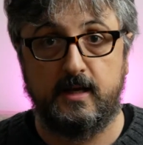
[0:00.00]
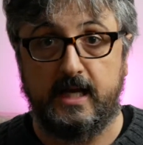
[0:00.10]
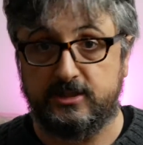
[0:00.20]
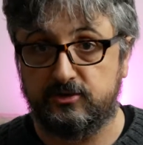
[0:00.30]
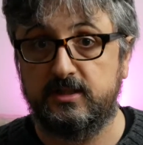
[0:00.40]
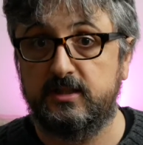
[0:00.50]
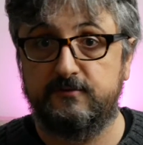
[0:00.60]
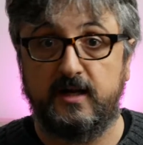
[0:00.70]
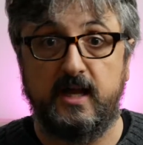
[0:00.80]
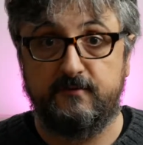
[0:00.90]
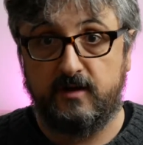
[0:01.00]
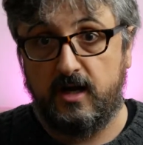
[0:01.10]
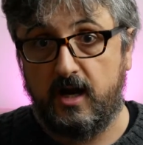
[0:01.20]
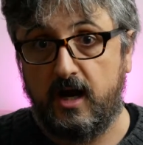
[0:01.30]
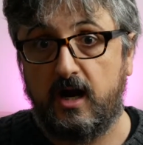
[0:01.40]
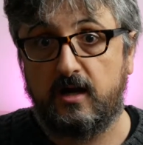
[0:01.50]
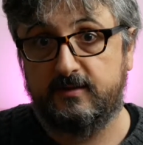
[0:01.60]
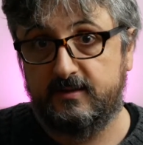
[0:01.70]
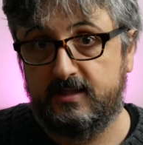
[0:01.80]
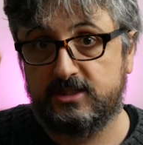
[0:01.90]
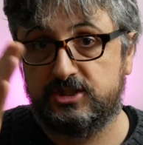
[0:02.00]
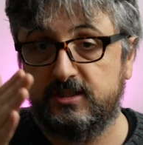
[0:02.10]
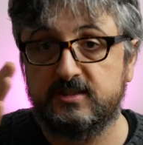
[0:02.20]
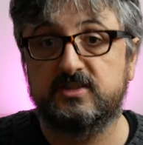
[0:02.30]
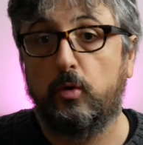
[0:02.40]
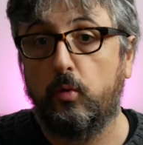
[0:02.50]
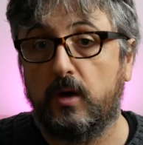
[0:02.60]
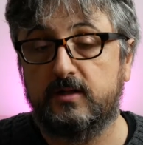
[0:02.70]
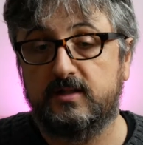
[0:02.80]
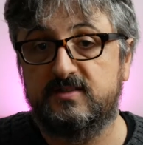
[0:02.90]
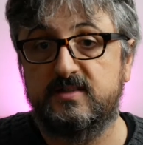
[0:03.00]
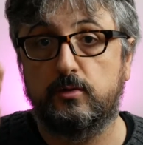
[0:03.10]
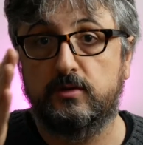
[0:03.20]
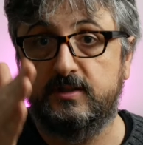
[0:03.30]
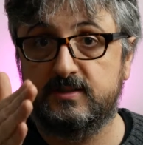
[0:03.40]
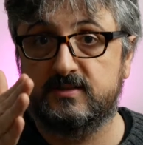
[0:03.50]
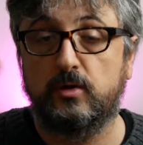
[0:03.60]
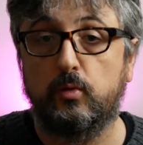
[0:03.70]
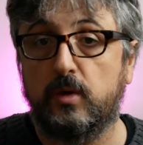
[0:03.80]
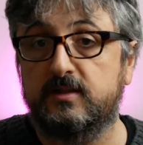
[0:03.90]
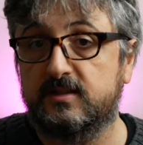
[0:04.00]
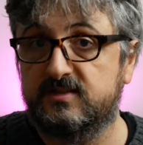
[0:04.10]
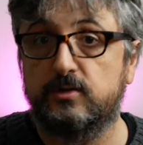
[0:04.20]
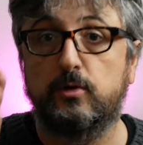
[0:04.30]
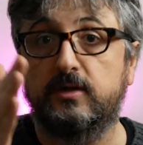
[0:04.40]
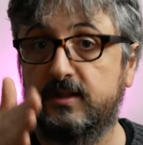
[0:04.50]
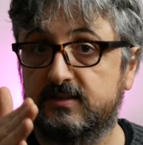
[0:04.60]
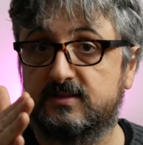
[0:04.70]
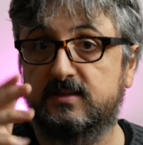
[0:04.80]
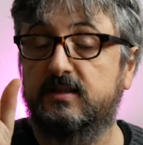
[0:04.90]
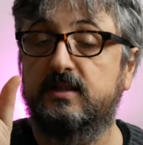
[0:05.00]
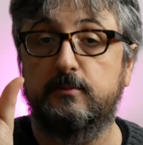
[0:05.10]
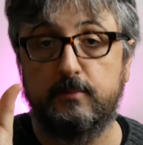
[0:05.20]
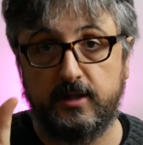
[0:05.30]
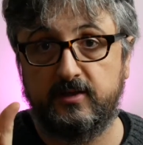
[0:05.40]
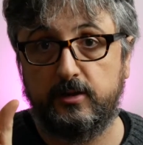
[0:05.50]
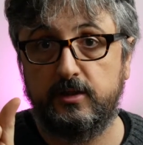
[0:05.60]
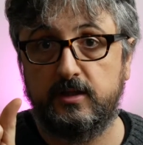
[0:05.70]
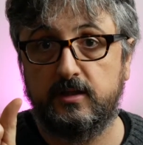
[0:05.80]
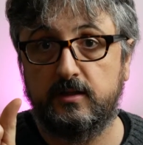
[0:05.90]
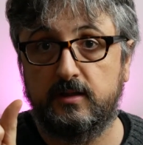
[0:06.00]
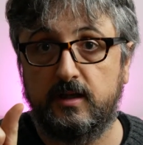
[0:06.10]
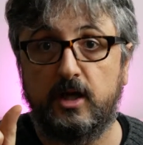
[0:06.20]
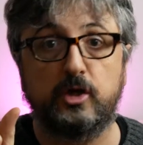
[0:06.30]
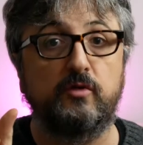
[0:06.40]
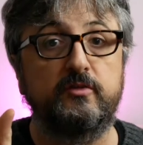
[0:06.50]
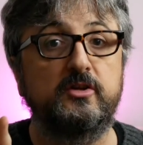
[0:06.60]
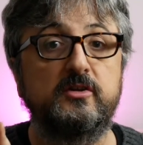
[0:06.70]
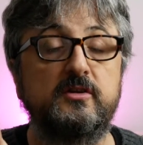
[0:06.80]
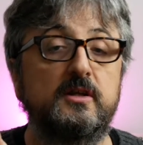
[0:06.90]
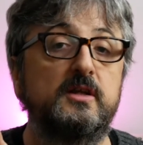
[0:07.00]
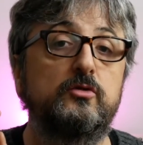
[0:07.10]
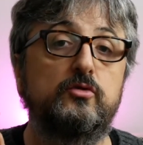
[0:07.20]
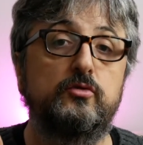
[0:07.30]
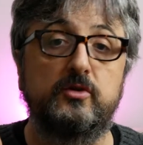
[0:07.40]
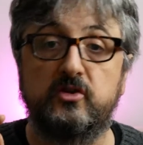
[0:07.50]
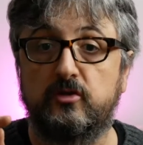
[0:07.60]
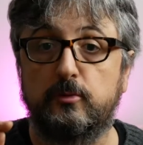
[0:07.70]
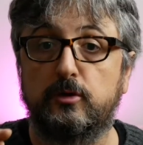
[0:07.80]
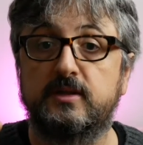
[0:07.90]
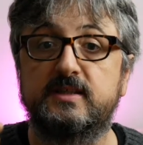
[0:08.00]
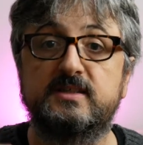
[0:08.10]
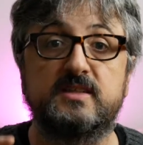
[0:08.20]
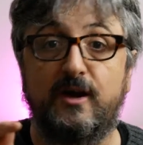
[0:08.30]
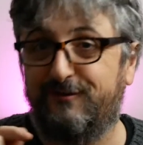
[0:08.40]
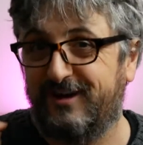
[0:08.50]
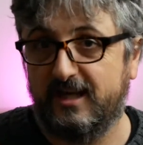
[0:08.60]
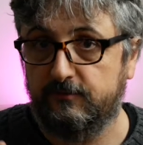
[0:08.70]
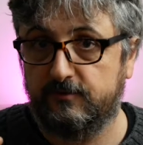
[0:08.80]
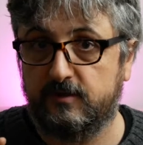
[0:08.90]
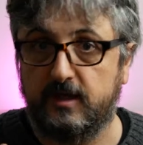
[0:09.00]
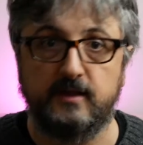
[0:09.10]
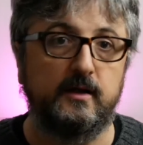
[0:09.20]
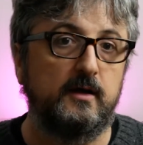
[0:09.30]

Actually, if I have r-x, 10x, 10x in binary, converted into decimal is 5, and